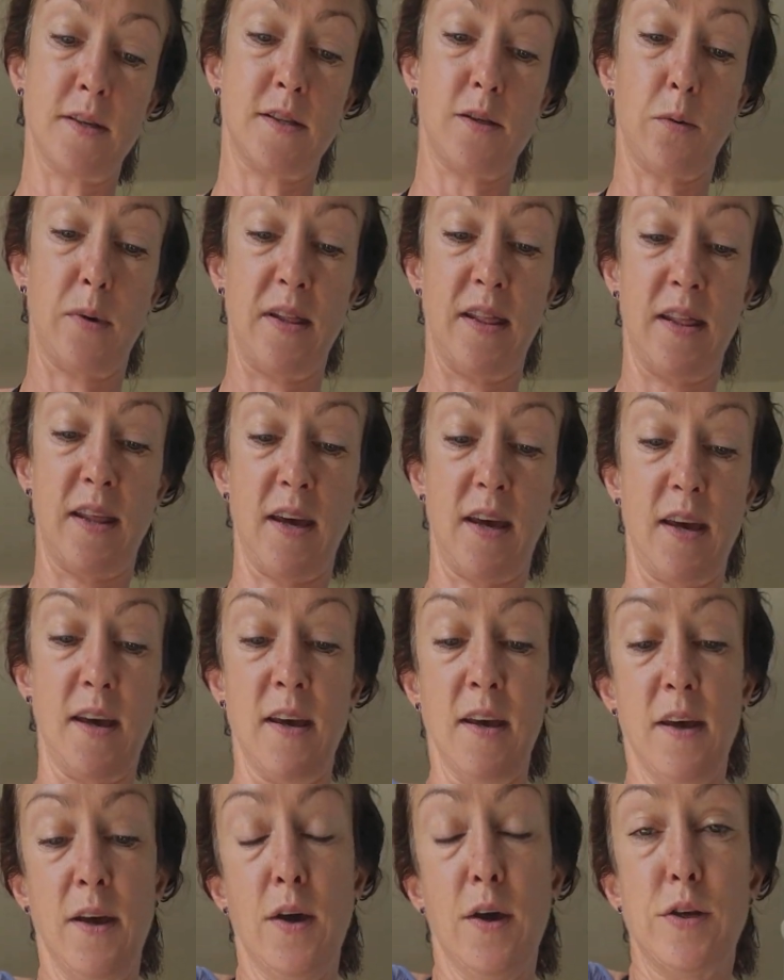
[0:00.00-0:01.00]
So when
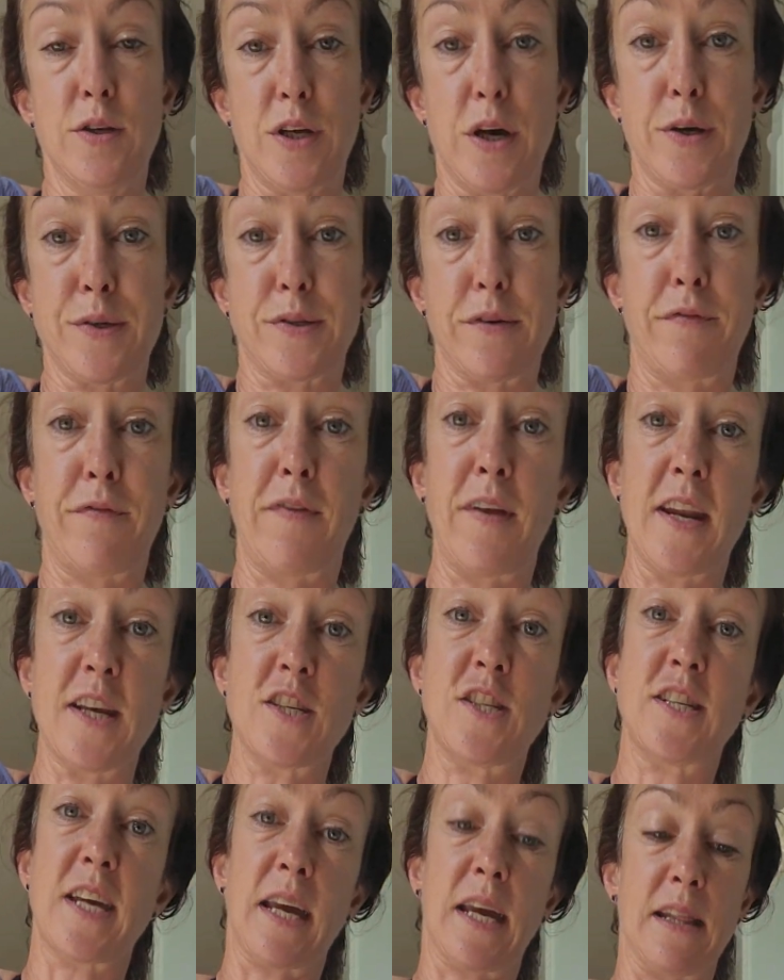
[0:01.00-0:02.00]
the dogs are
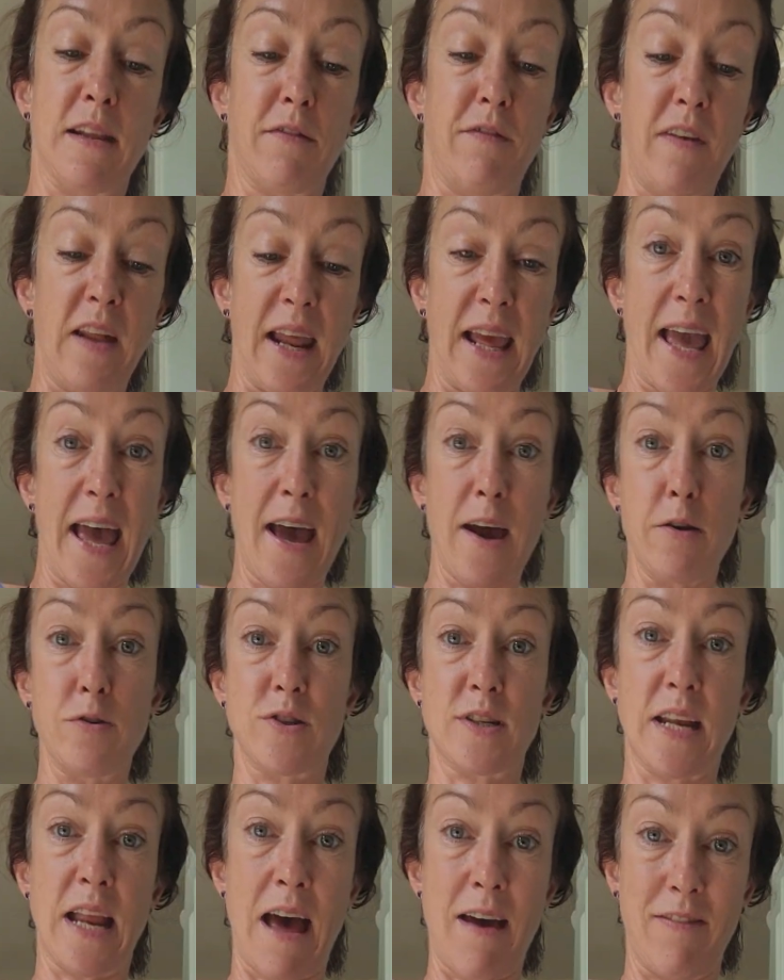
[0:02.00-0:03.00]
finished taking the filling
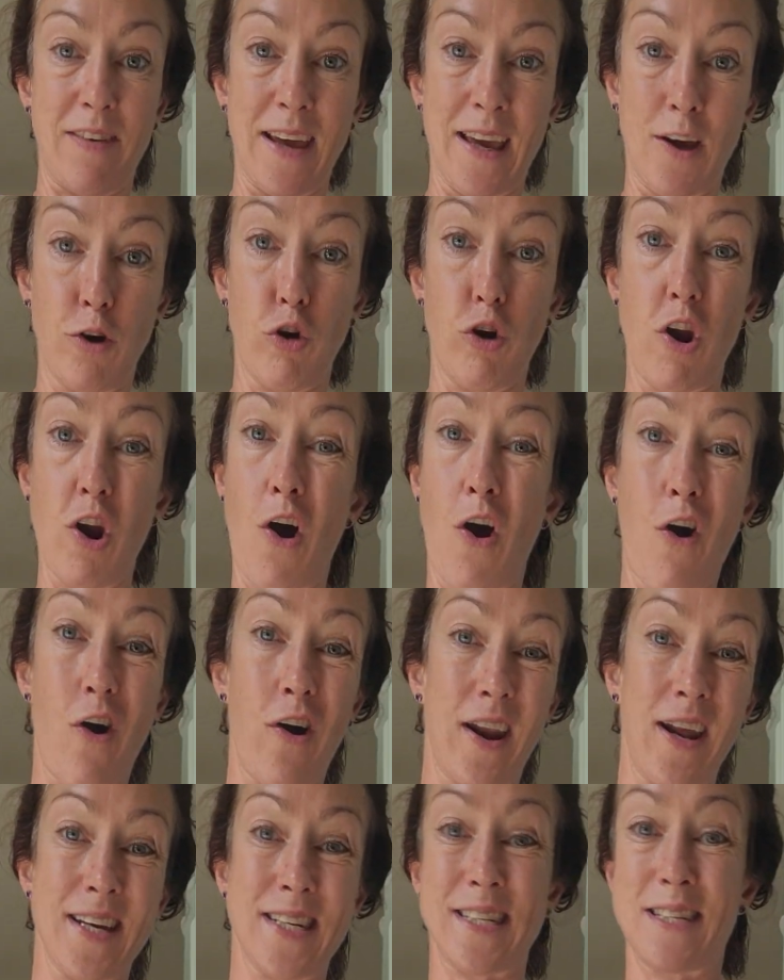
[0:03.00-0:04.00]
out and having a good gnaw
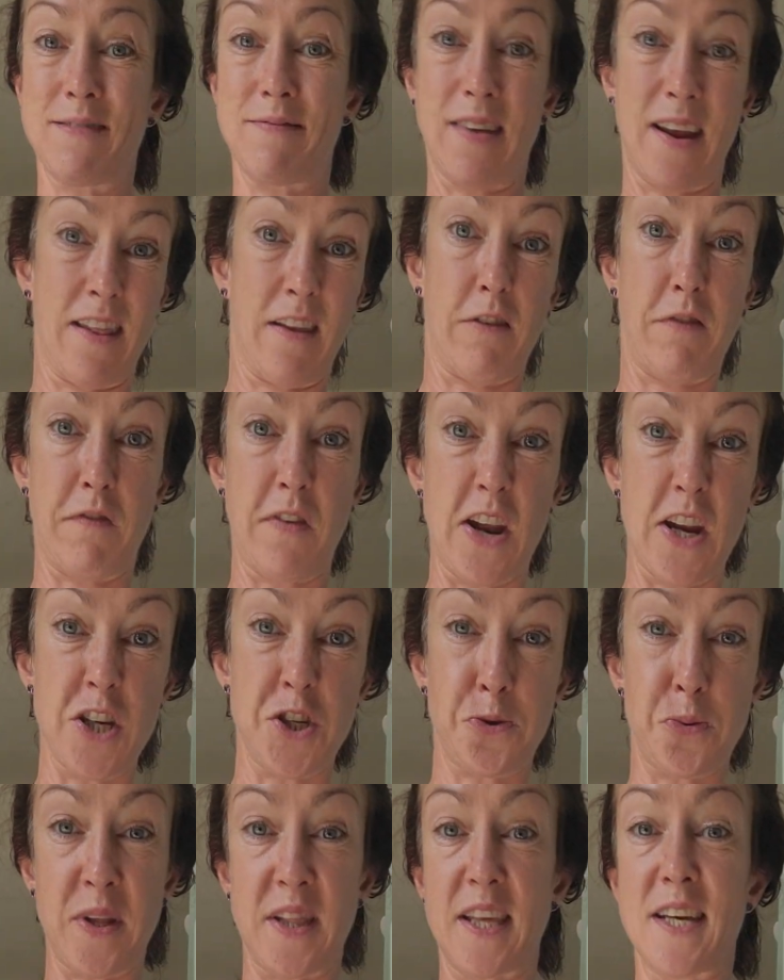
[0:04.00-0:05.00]
on it and they're
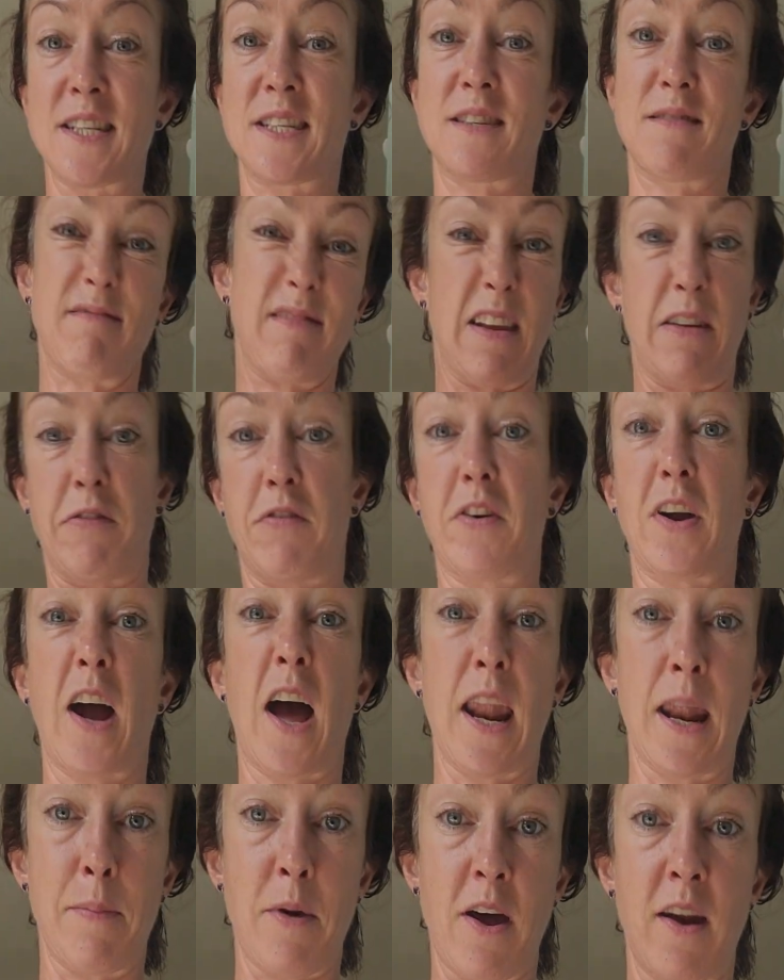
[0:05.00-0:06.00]
finished with it, they've
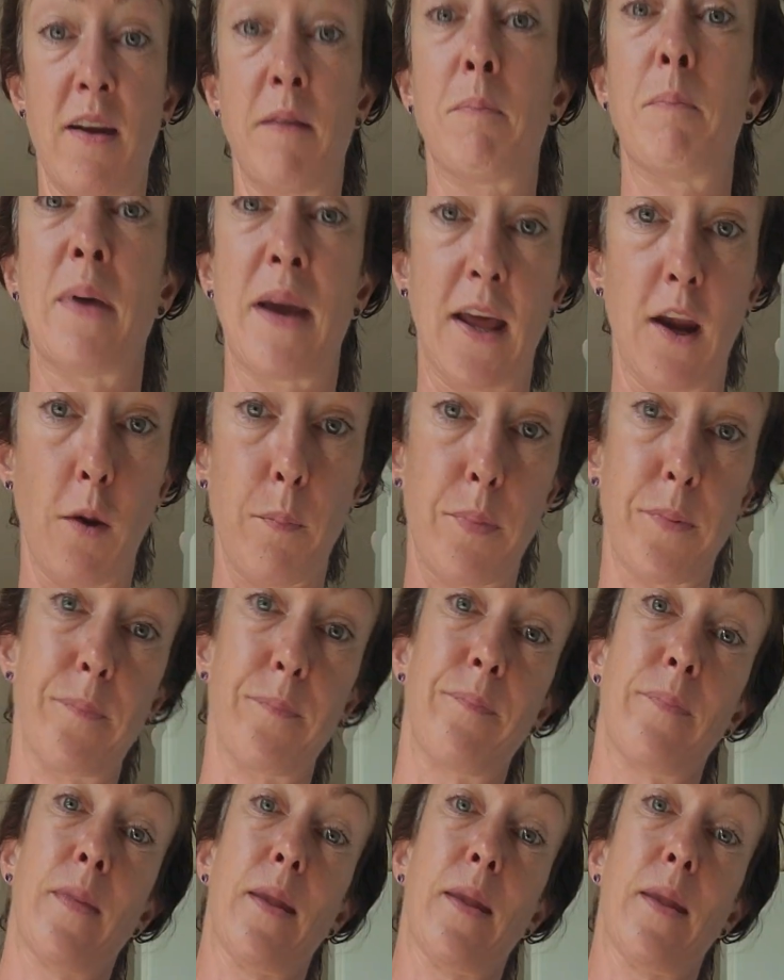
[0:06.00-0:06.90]
forgotten about it, pick it up.